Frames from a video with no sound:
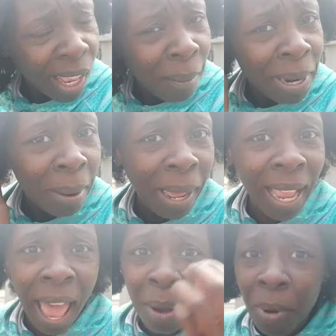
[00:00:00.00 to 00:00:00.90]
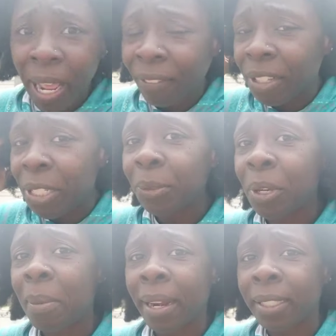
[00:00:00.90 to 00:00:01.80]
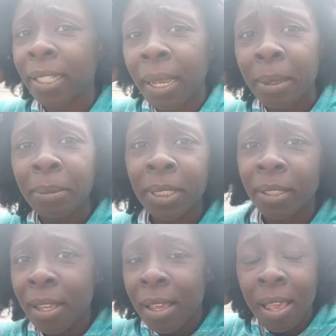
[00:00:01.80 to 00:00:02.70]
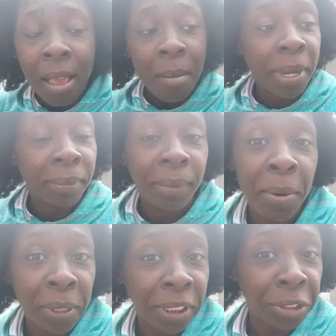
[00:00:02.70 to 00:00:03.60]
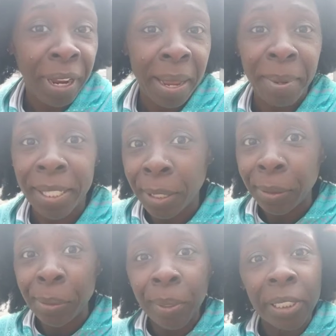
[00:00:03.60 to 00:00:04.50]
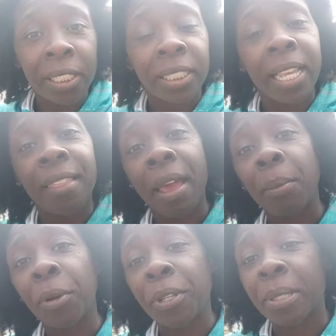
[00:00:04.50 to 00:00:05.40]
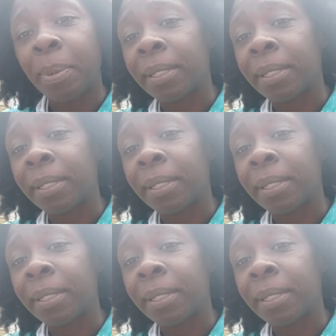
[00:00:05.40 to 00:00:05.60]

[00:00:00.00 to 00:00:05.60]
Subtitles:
But I'm like, I don't want to have to shoot nobody, James. but he wants to train me, so we'll just see how that works. But